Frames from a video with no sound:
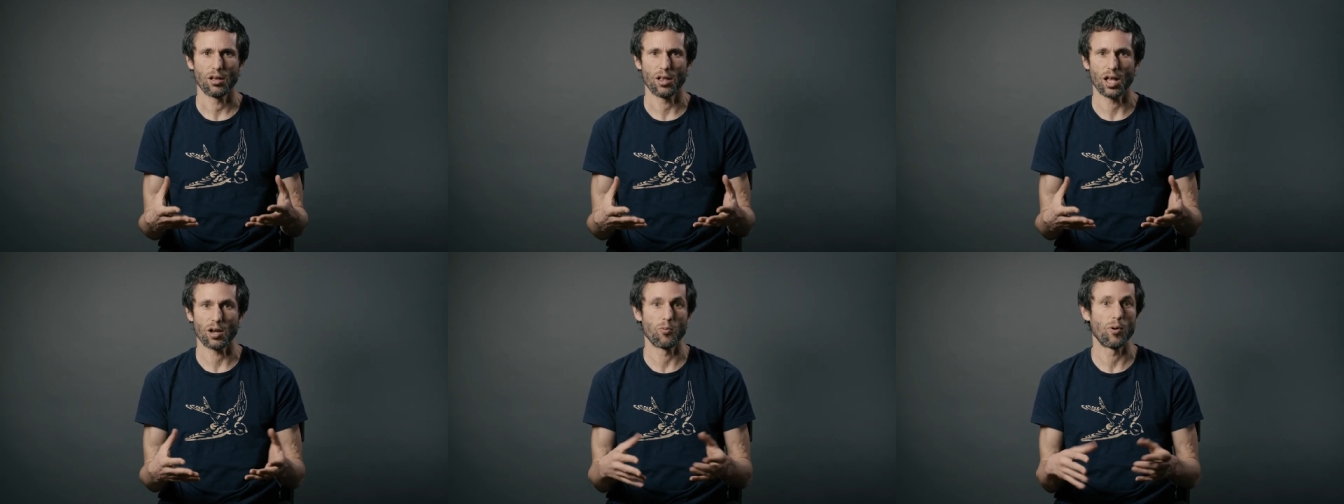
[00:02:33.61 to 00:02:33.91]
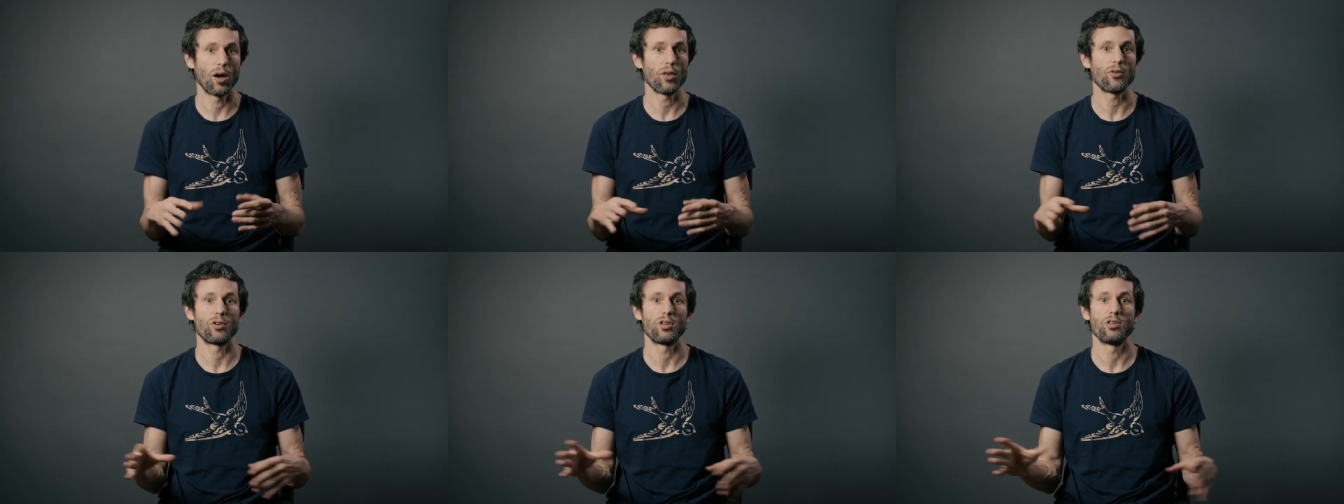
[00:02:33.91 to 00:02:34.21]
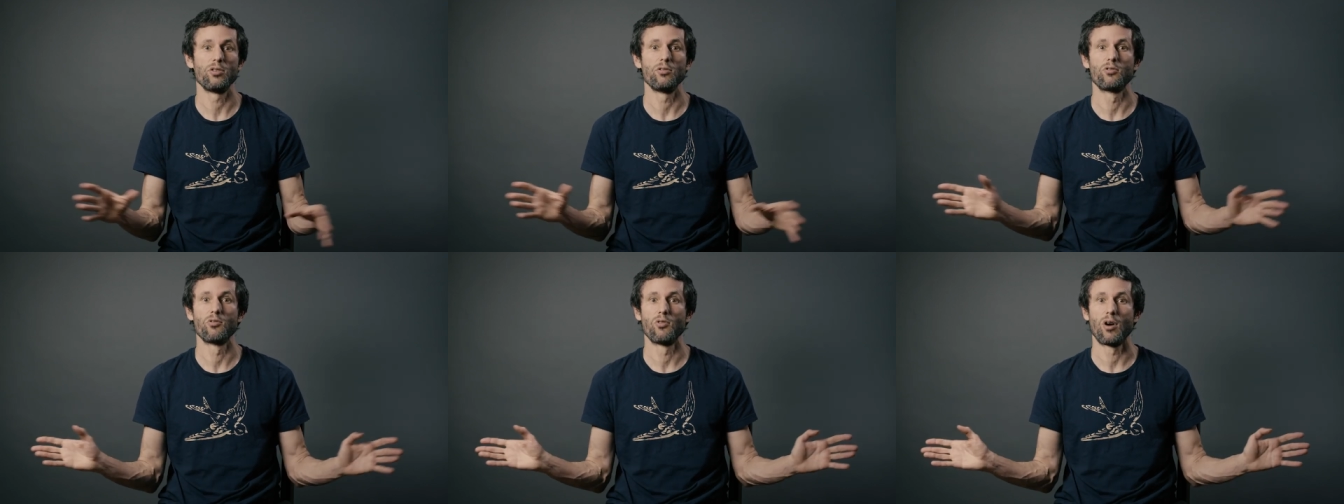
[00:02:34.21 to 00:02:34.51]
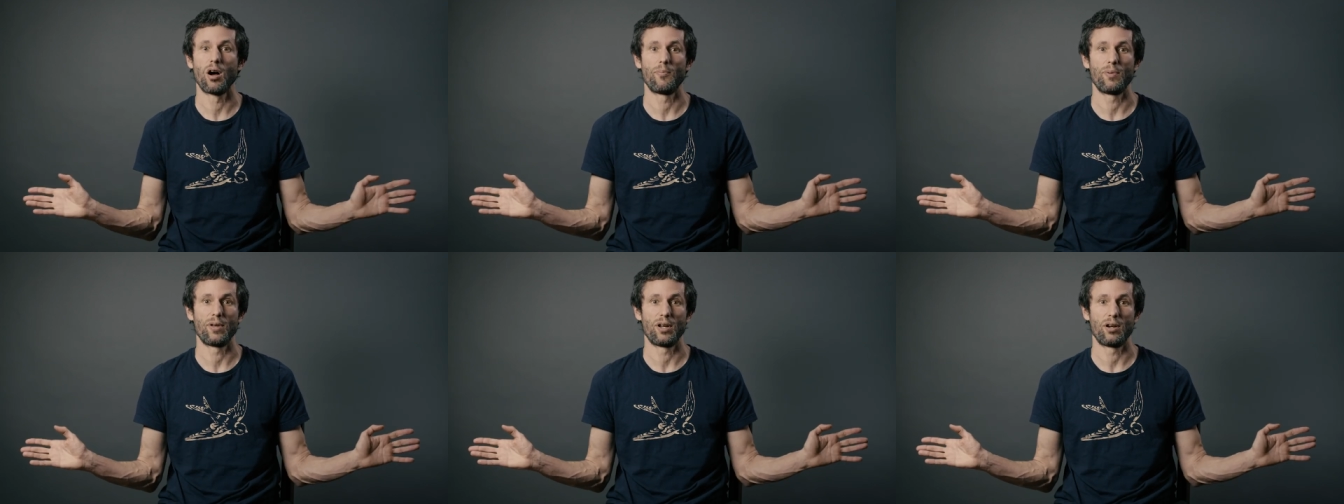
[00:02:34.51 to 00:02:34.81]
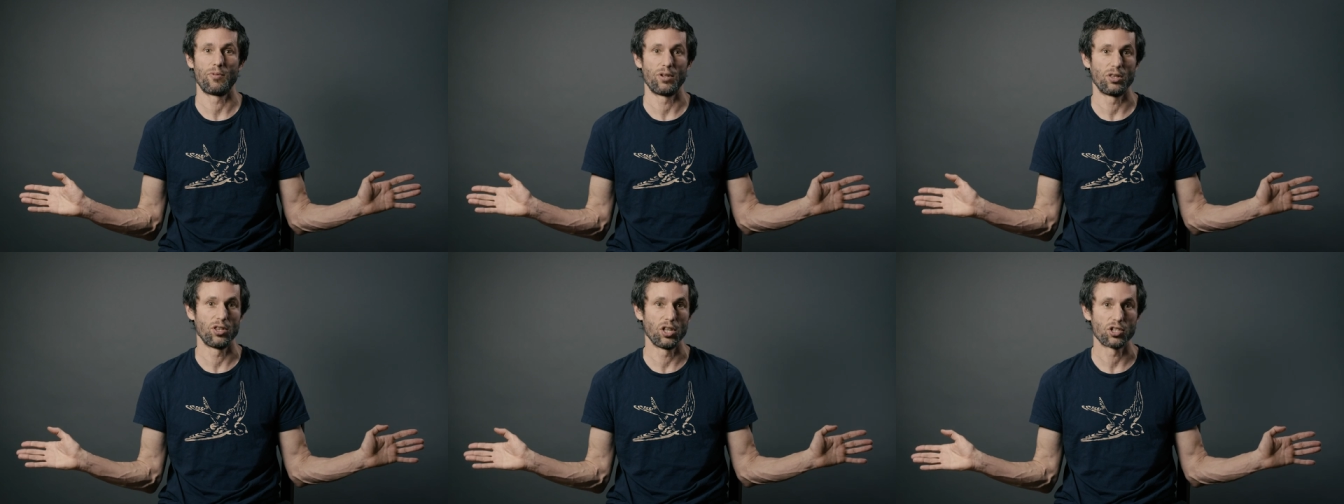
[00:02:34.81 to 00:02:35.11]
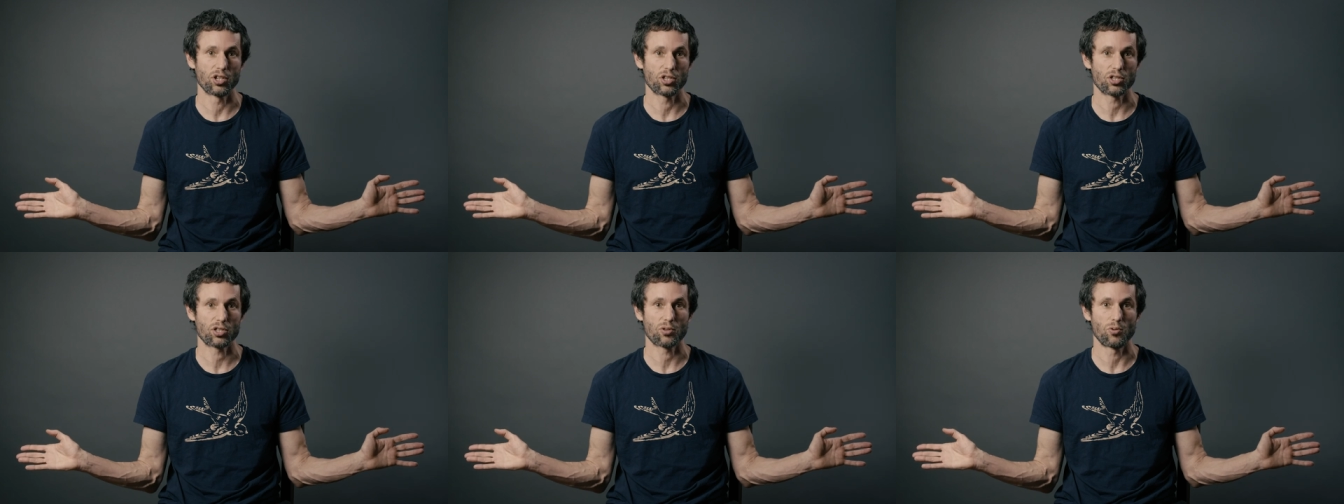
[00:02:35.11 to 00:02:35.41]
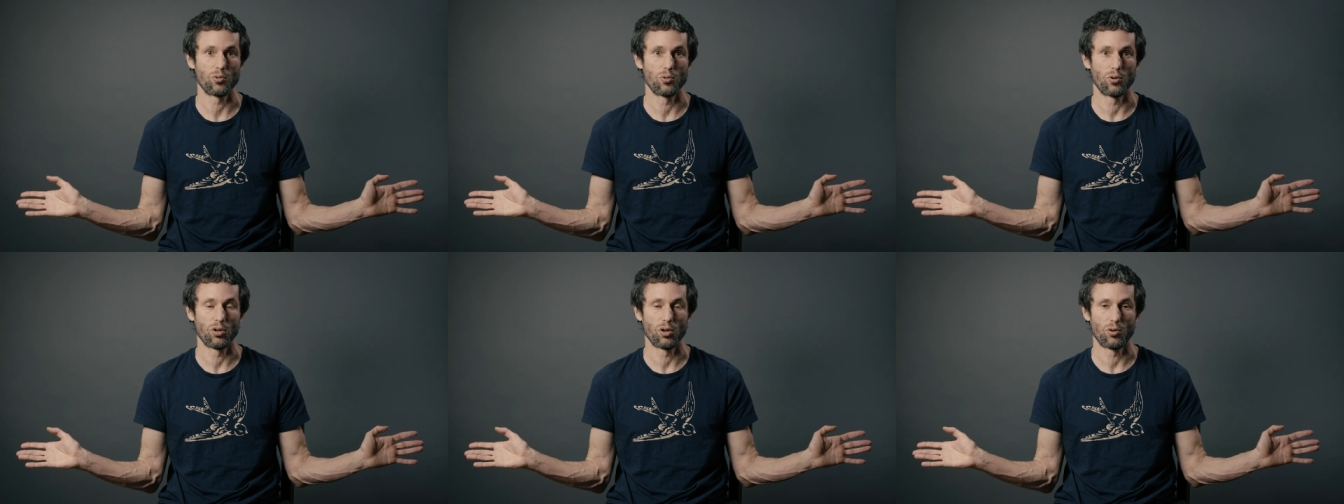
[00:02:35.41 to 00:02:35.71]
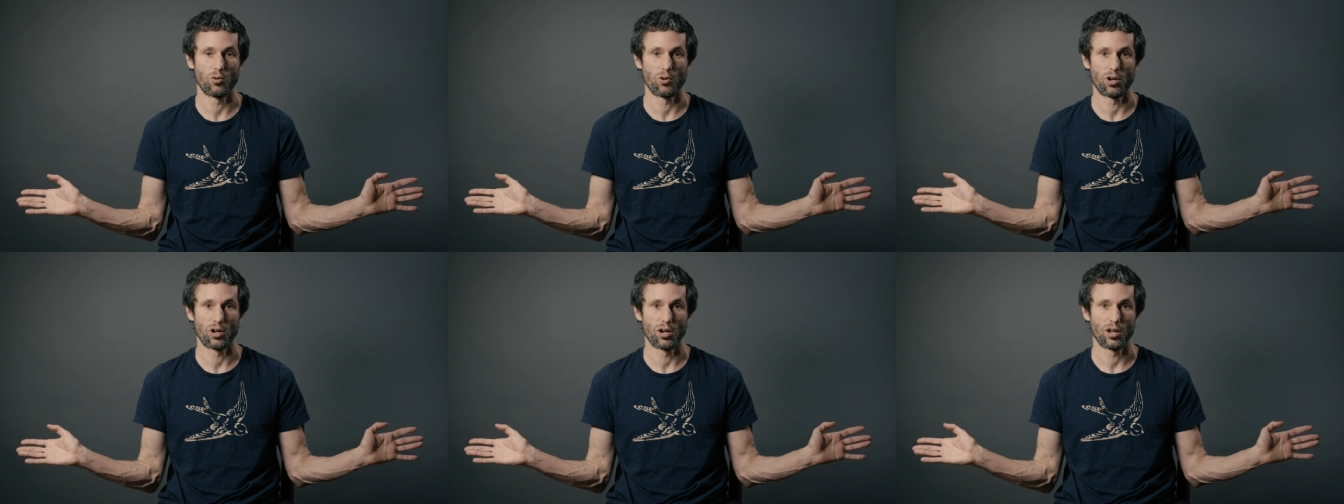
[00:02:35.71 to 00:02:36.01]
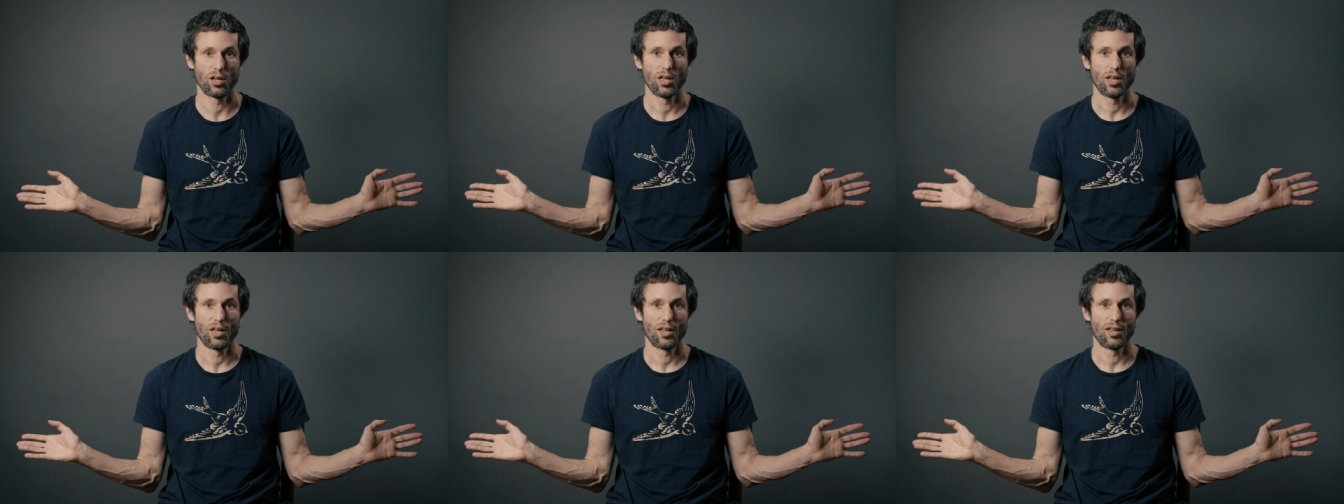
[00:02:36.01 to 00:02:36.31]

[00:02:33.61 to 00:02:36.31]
Like whether you grew up in a religious school or